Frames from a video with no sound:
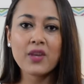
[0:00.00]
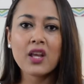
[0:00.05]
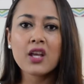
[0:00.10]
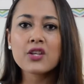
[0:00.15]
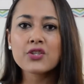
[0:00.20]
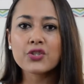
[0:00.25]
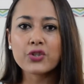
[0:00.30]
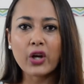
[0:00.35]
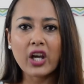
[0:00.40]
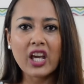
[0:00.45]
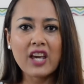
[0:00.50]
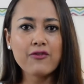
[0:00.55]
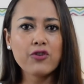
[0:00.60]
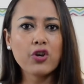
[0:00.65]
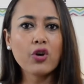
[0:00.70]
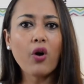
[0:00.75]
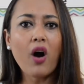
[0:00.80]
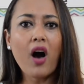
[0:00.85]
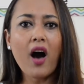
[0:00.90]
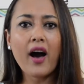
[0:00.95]
So if you
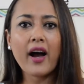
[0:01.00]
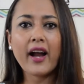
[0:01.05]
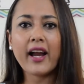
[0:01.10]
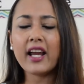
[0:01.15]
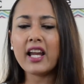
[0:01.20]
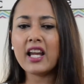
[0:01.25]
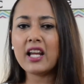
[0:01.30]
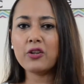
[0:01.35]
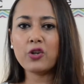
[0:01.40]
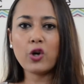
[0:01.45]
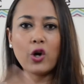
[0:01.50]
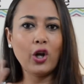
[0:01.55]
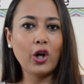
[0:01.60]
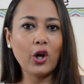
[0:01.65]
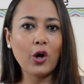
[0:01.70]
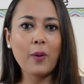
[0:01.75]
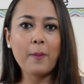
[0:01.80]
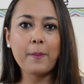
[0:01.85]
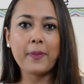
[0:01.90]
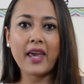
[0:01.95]
are in
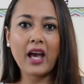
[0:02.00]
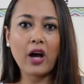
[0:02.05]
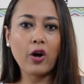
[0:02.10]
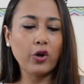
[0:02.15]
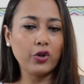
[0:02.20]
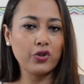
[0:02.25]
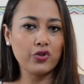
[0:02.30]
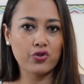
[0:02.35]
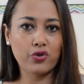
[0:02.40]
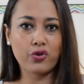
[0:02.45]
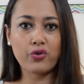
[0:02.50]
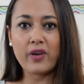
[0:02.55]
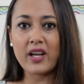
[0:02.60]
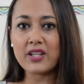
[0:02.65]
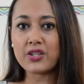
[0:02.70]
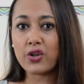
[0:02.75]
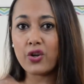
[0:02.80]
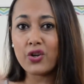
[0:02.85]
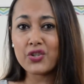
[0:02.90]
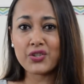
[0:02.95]
Colombia, Honduras,
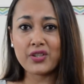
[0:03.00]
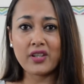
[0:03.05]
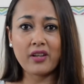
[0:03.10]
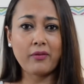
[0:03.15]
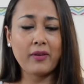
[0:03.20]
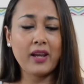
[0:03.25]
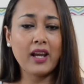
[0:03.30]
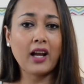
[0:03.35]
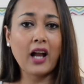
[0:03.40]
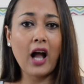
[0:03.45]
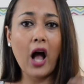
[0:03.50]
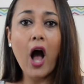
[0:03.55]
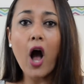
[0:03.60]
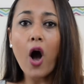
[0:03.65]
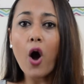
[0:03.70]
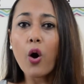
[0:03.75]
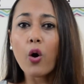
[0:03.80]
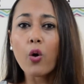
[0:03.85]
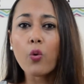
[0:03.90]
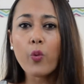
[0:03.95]
Costa Rica,
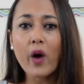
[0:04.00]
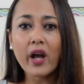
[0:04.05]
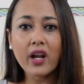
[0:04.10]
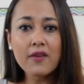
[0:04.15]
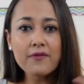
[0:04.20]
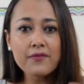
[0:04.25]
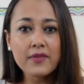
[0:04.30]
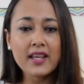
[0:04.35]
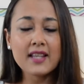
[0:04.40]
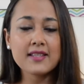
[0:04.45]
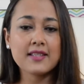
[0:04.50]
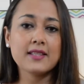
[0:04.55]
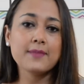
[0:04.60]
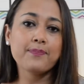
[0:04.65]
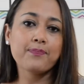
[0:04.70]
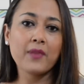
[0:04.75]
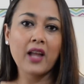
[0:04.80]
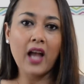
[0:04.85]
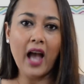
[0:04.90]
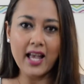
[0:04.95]
or one of these
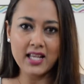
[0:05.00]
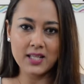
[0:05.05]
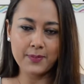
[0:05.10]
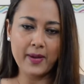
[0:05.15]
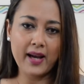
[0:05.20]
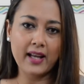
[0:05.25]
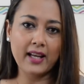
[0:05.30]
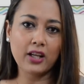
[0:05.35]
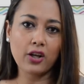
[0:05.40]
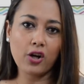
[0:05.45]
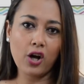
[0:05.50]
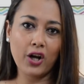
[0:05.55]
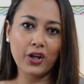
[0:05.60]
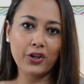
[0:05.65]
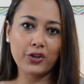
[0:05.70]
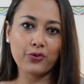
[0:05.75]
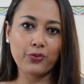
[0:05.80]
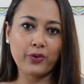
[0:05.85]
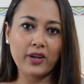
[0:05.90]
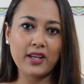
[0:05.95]
Hispanic
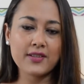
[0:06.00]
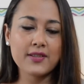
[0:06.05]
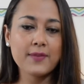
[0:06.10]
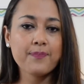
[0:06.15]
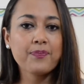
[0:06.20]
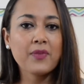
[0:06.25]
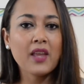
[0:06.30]
countries,